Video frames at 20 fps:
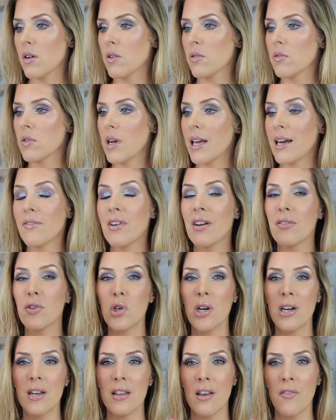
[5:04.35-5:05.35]
So, and I've never
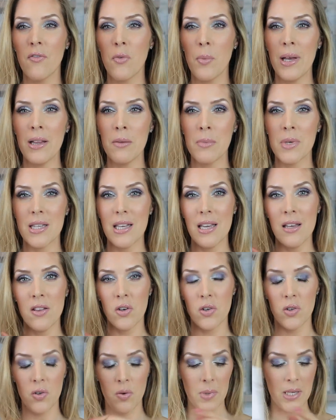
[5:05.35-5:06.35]
tried anything from Elemis
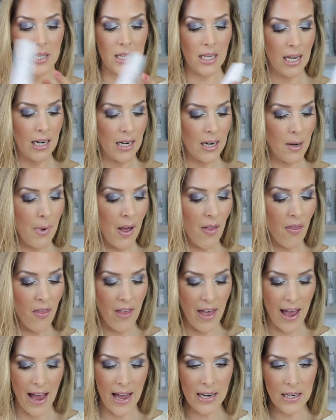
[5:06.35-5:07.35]
either. So I'm excited about
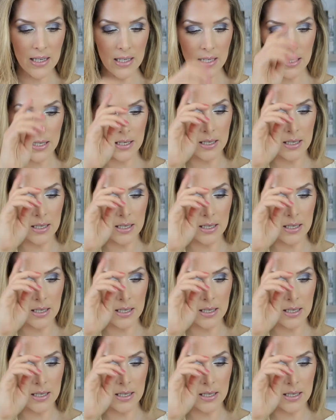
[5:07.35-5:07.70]
that.